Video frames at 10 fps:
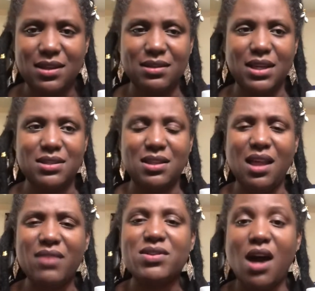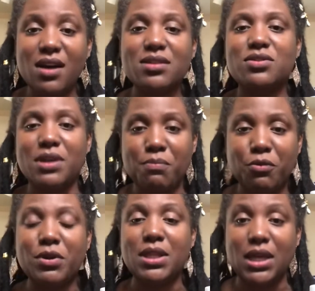and it's a lot of toxins I'm
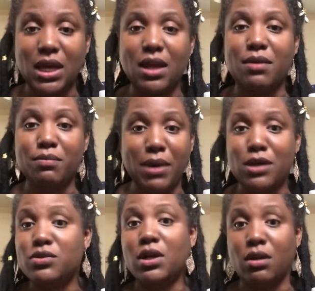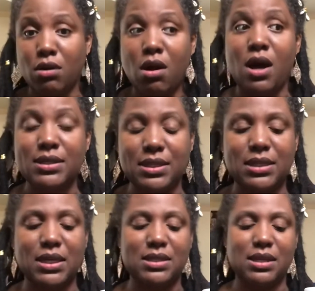breathing in by using Clorox
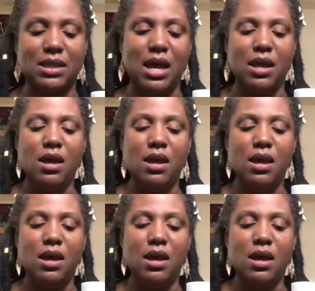and things like that.